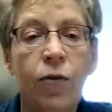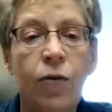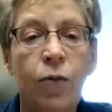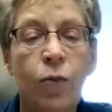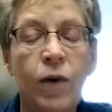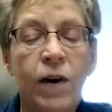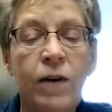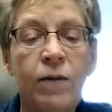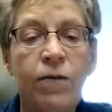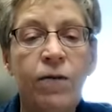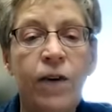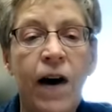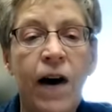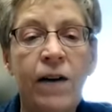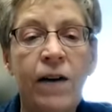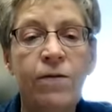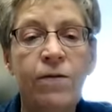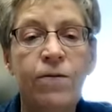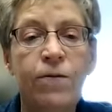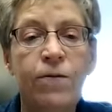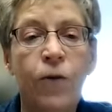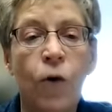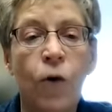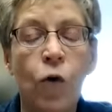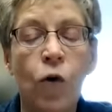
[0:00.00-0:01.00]

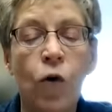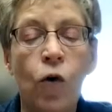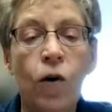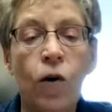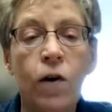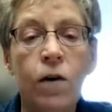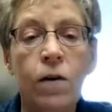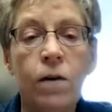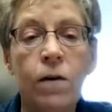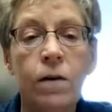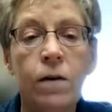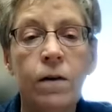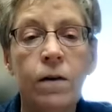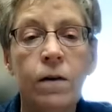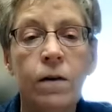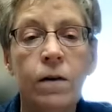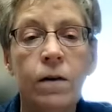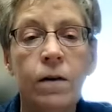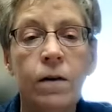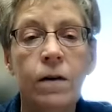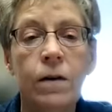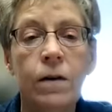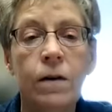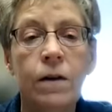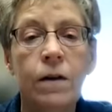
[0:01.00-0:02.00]

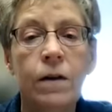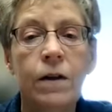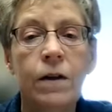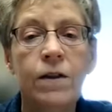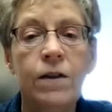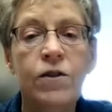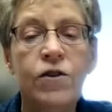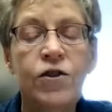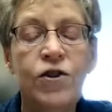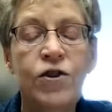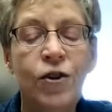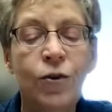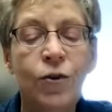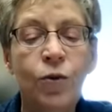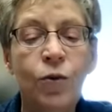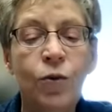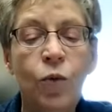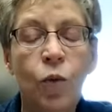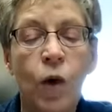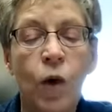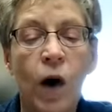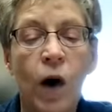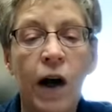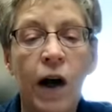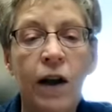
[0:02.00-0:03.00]

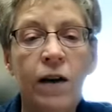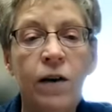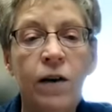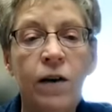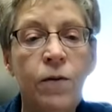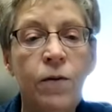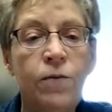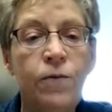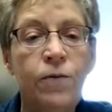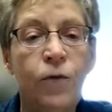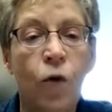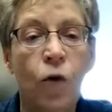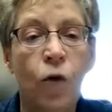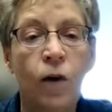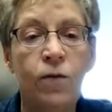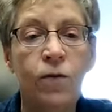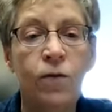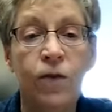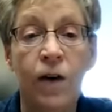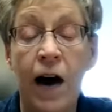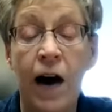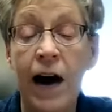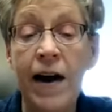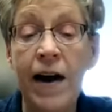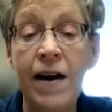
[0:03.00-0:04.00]

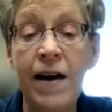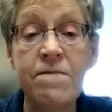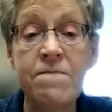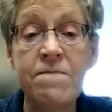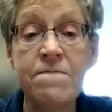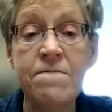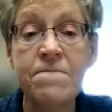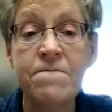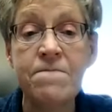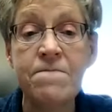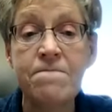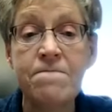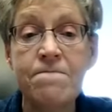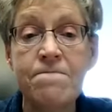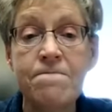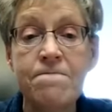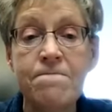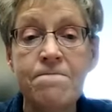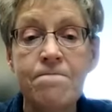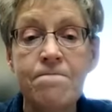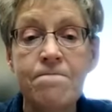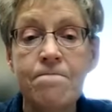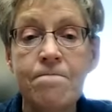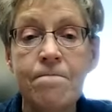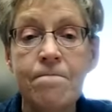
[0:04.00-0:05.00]
218-354-2145.
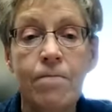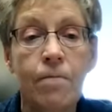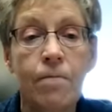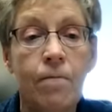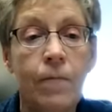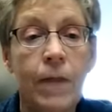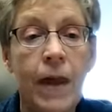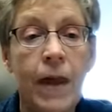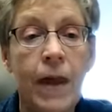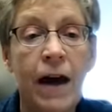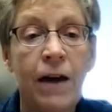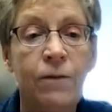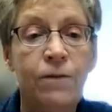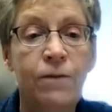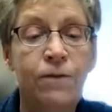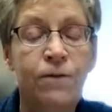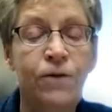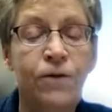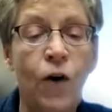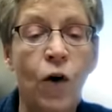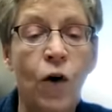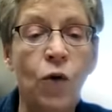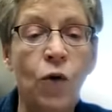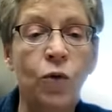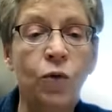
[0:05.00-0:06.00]
That
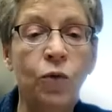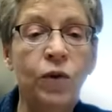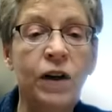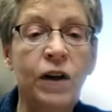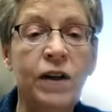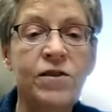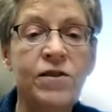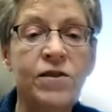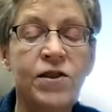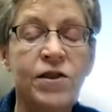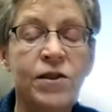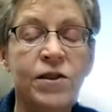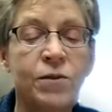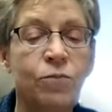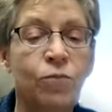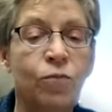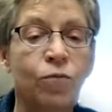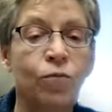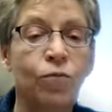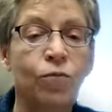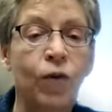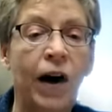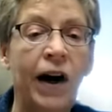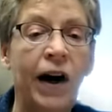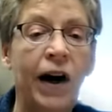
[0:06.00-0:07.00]
phone is
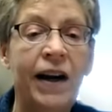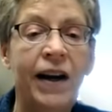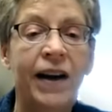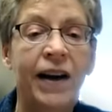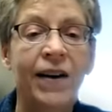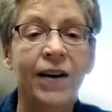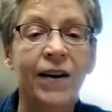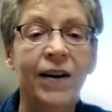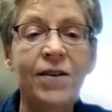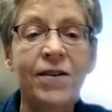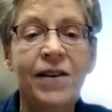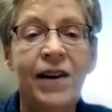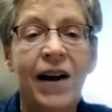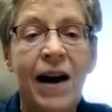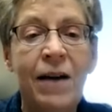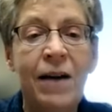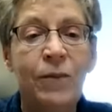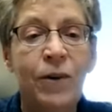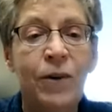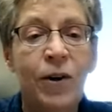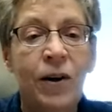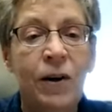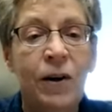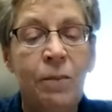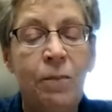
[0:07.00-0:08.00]
right here, and I'm
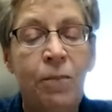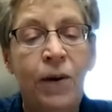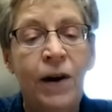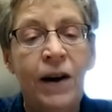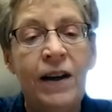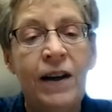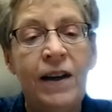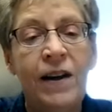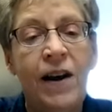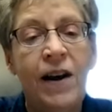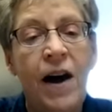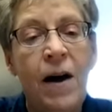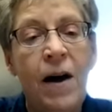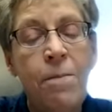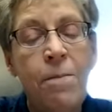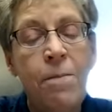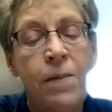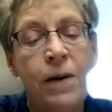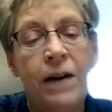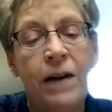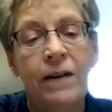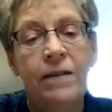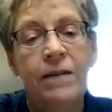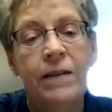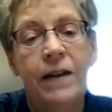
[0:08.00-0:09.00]
going to pick it up
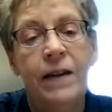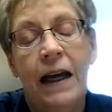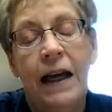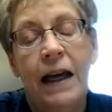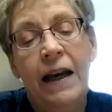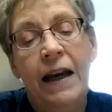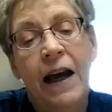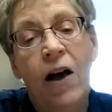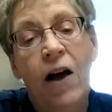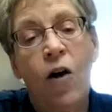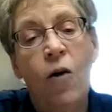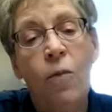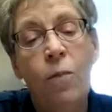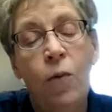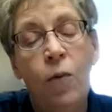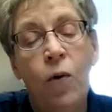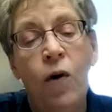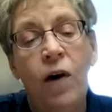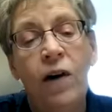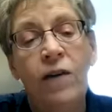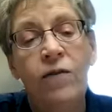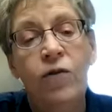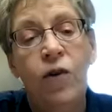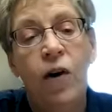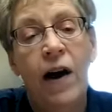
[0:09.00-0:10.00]
and help
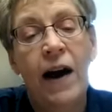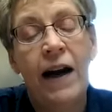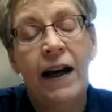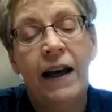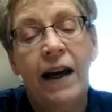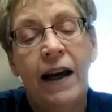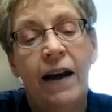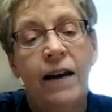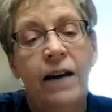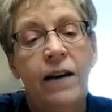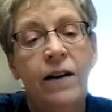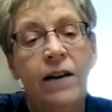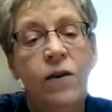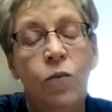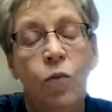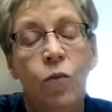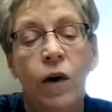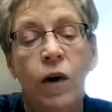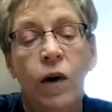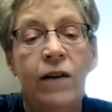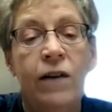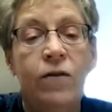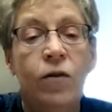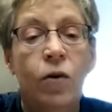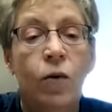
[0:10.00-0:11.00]
whoever I can in
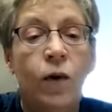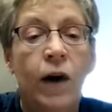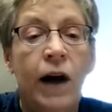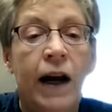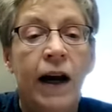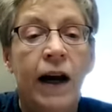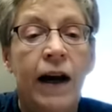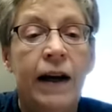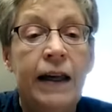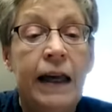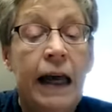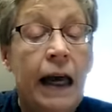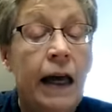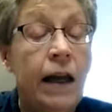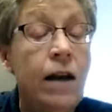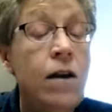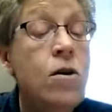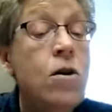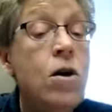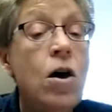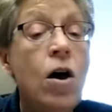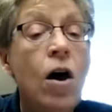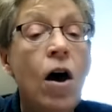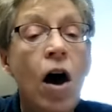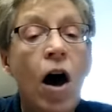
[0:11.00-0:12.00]
whatever way I can.
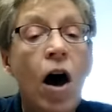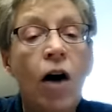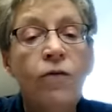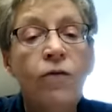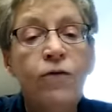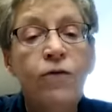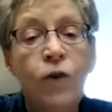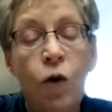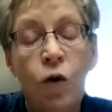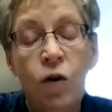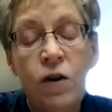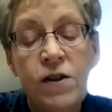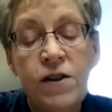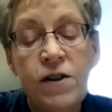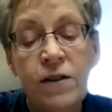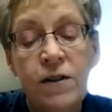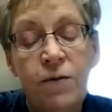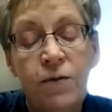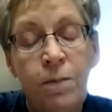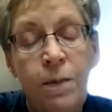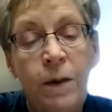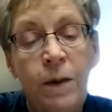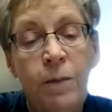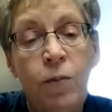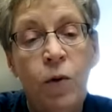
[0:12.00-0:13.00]
Of course,
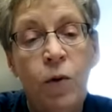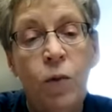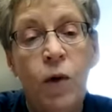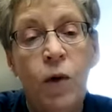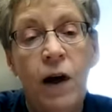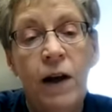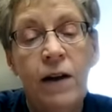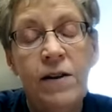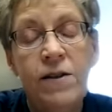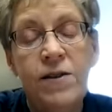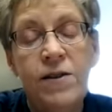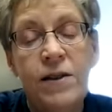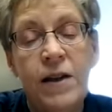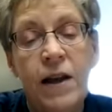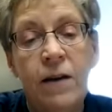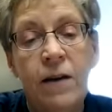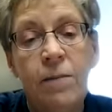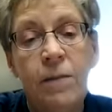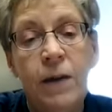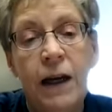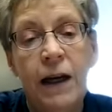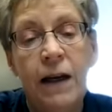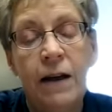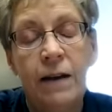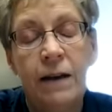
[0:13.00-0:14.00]
if people want to
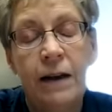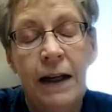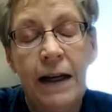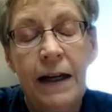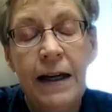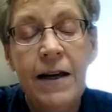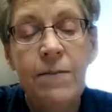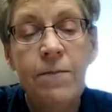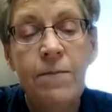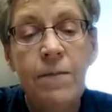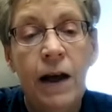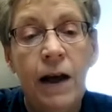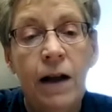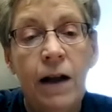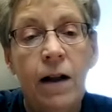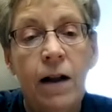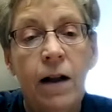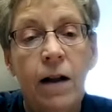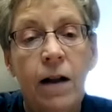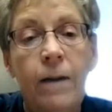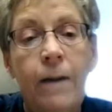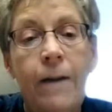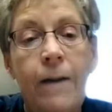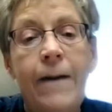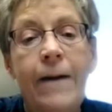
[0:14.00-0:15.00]
send me an
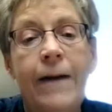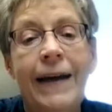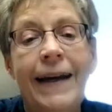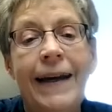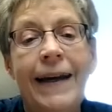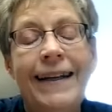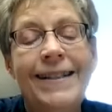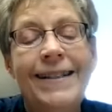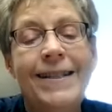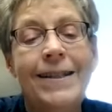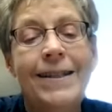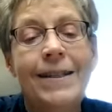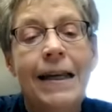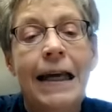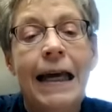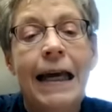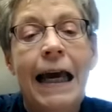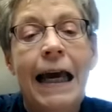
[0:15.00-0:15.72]
email, it's